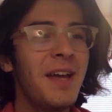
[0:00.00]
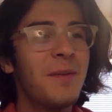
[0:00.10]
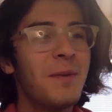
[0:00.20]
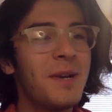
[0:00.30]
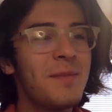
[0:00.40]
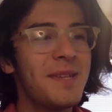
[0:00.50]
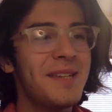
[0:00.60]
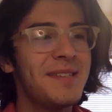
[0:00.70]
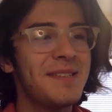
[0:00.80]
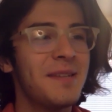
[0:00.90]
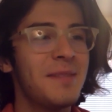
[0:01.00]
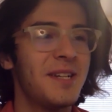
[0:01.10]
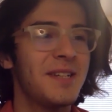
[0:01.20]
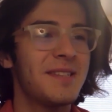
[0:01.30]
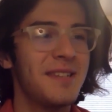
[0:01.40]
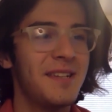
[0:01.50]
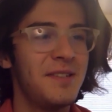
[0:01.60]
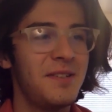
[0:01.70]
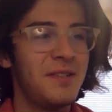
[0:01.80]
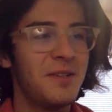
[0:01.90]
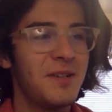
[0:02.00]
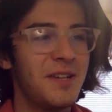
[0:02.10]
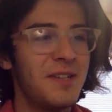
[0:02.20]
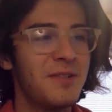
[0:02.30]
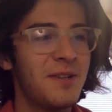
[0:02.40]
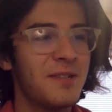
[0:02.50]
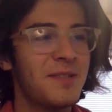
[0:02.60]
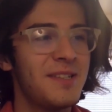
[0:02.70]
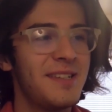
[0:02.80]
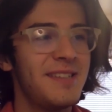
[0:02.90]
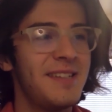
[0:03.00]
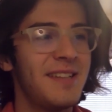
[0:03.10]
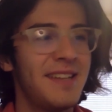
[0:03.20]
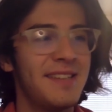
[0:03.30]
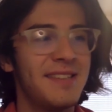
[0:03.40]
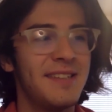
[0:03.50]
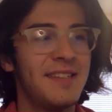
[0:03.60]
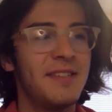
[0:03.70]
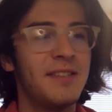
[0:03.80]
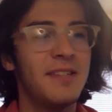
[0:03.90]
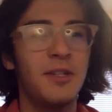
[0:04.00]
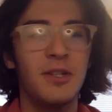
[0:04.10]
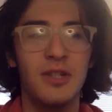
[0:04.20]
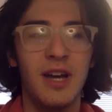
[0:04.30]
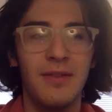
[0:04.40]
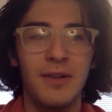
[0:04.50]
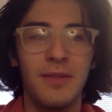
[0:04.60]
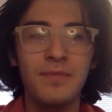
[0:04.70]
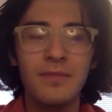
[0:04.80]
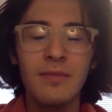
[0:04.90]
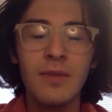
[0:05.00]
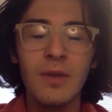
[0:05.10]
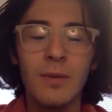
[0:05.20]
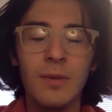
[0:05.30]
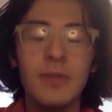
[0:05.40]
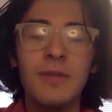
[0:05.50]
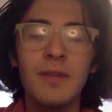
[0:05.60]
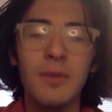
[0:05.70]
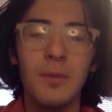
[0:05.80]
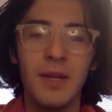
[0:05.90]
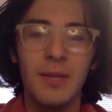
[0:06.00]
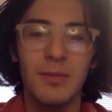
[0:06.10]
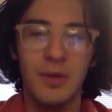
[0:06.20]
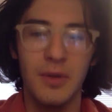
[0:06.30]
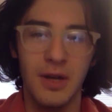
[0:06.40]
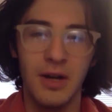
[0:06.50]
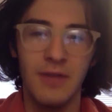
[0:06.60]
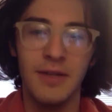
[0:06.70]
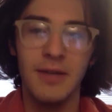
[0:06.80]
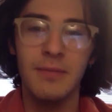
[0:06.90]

one of the main subjects in your introductory CSE classes is teaching Java. What's your favorite way to brew a coffee?